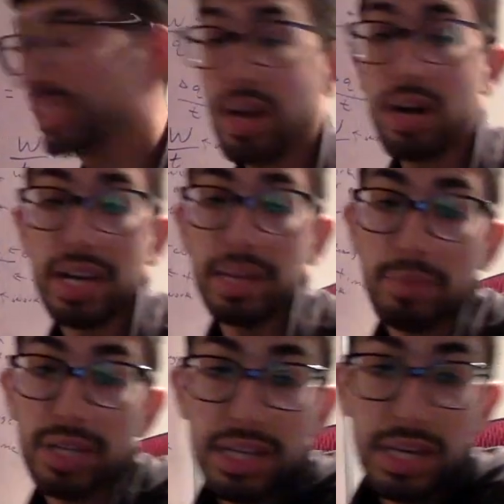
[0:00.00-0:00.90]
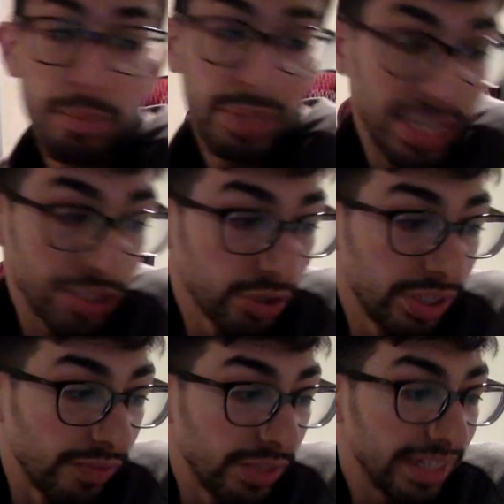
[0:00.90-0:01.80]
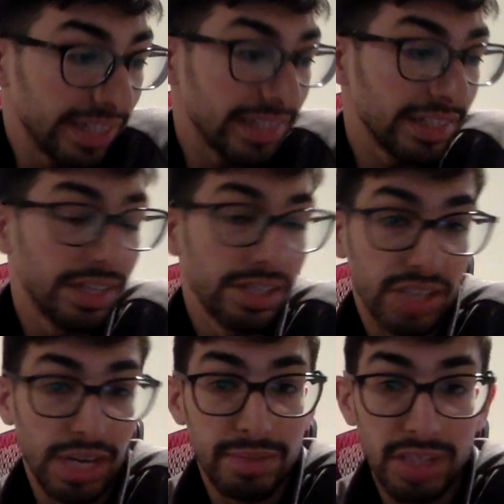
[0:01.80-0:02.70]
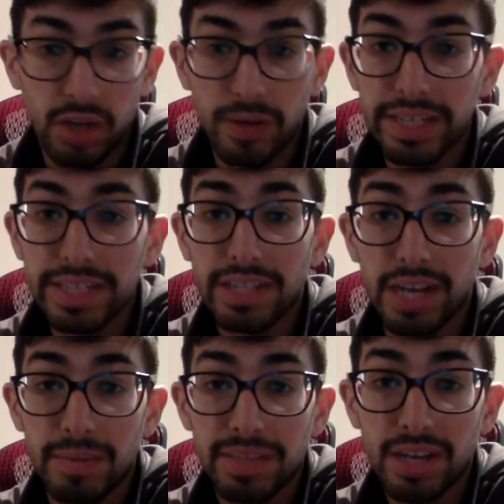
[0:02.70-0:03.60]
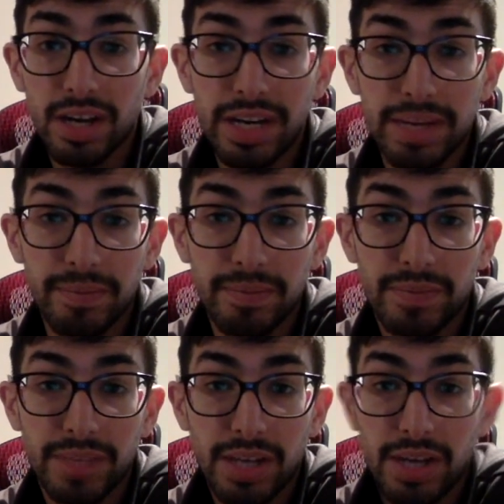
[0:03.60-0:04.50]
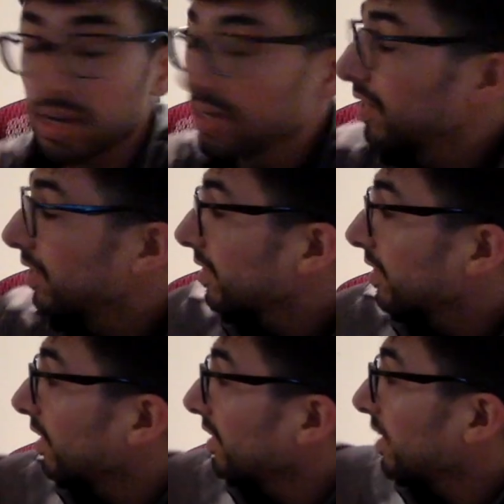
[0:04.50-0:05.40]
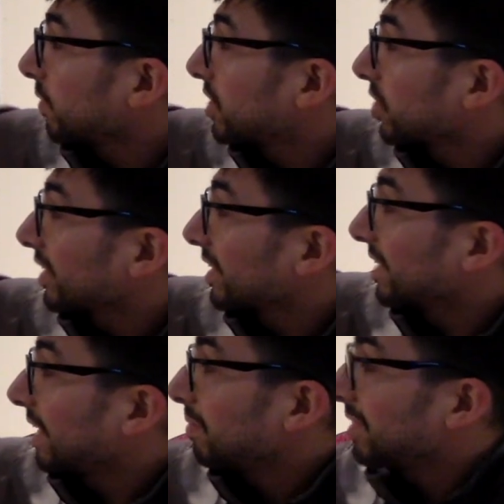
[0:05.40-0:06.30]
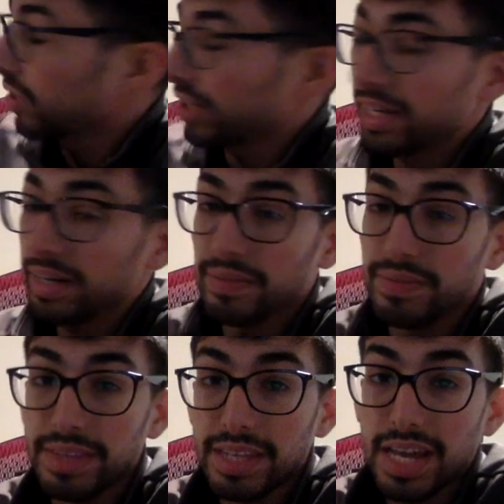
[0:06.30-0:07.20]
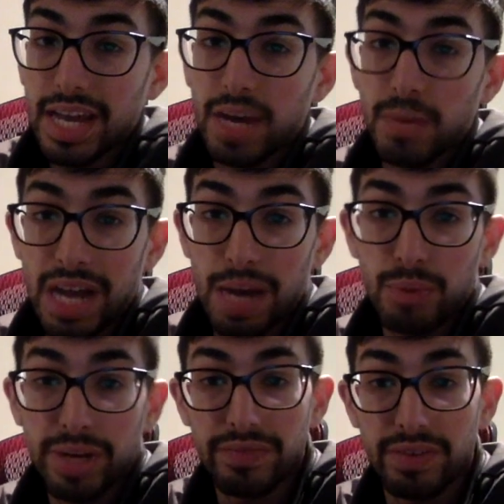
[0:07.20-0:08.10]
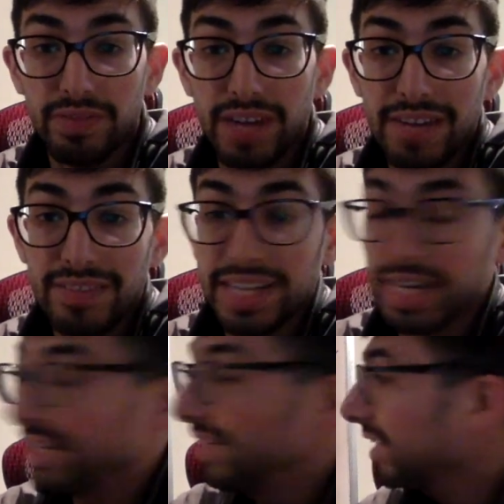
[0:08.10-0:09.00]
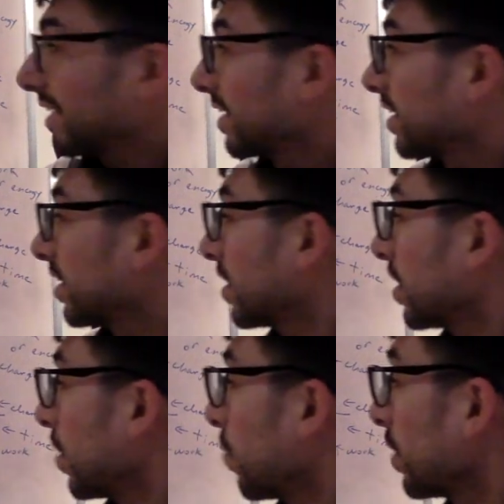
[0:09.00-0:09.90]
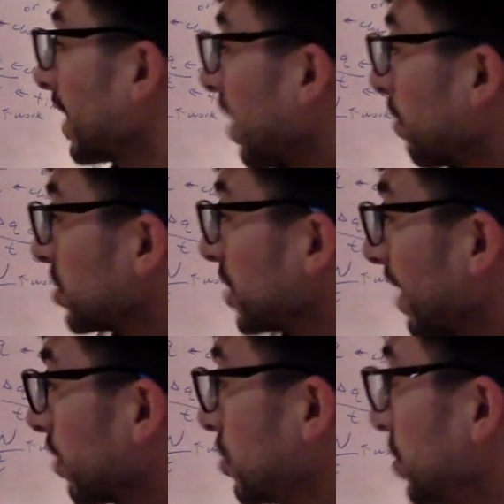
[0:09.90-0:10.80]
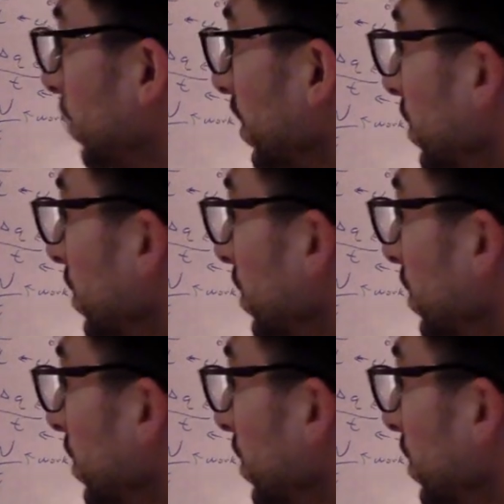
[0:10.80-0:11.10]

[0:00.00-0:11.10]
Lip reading: time. Potential difference times current times time. So let's say we took the same circuit and we operated for 5 seconds. Well, how much energy would it